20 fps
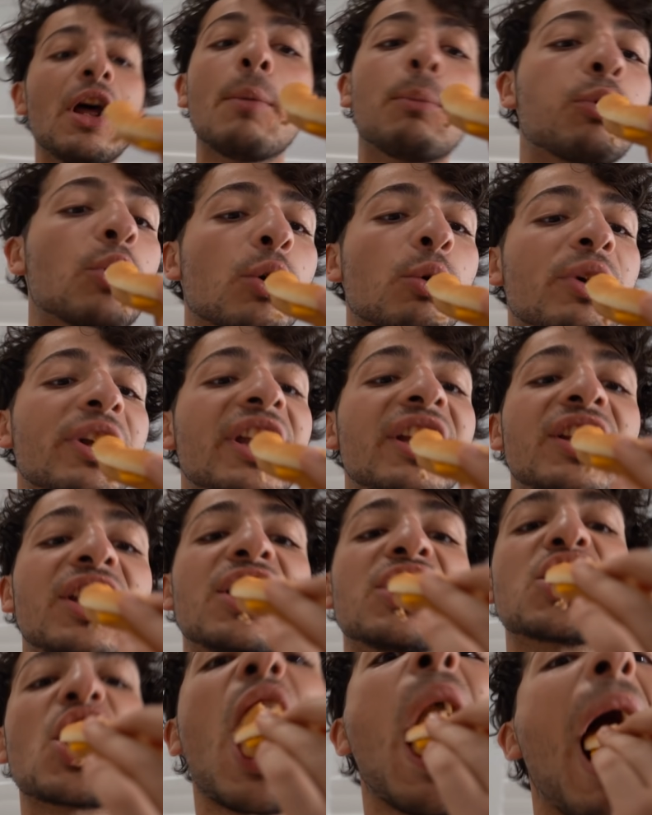up. We're winning
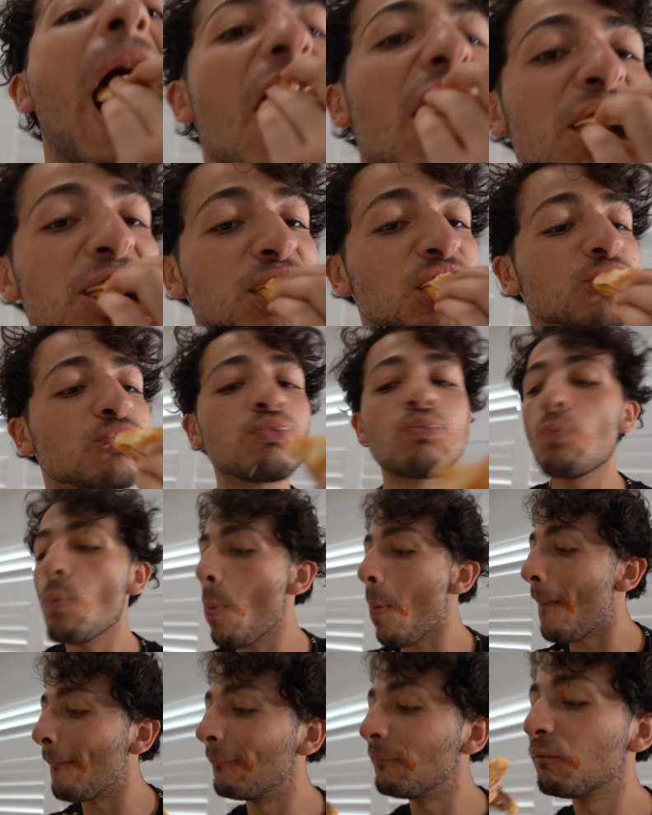this.
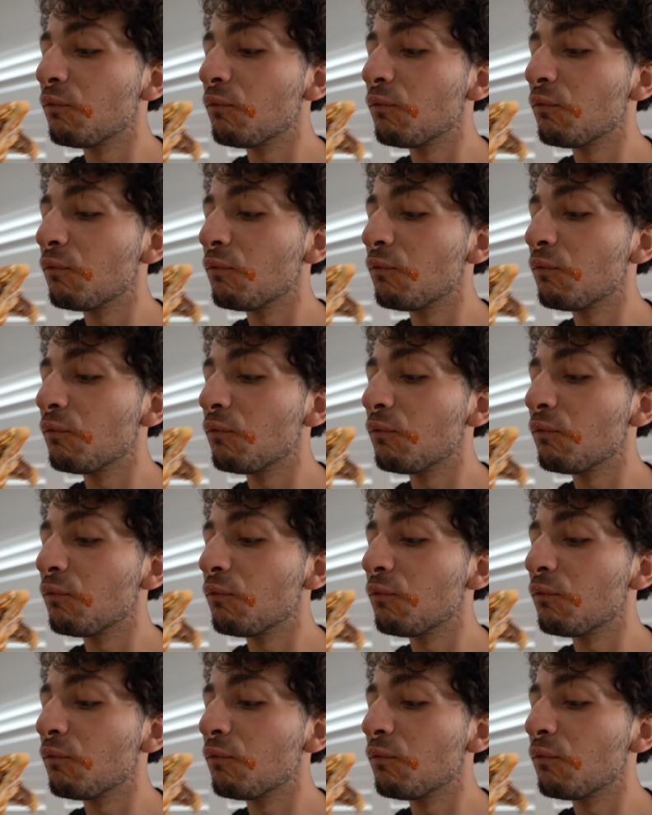Mm.